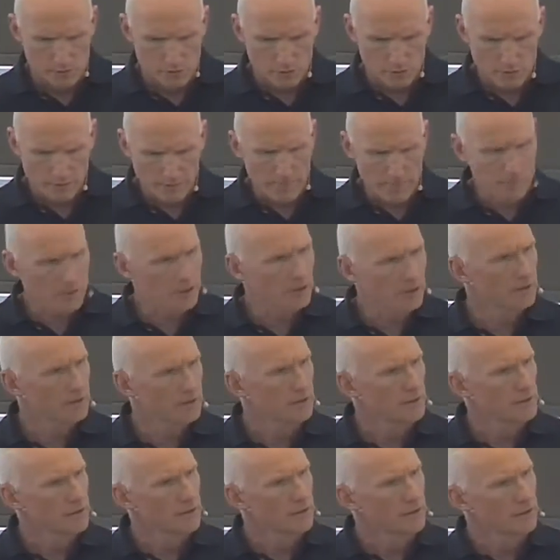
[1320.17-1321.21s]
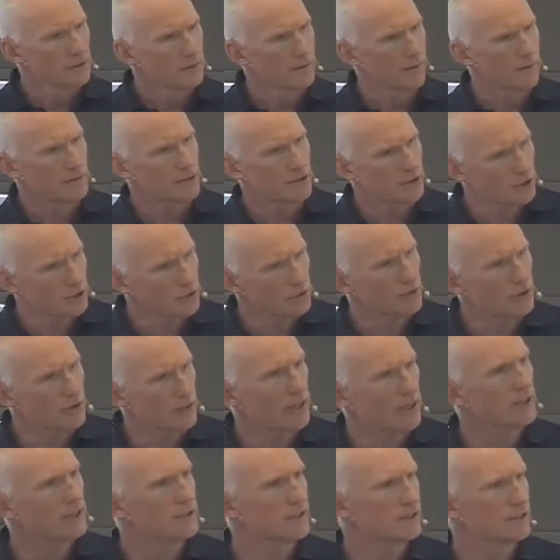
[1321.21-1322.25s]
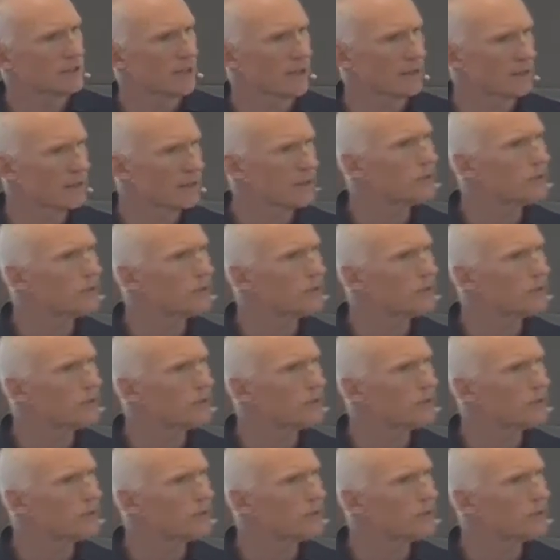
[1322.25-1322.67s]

So remember, remember two things at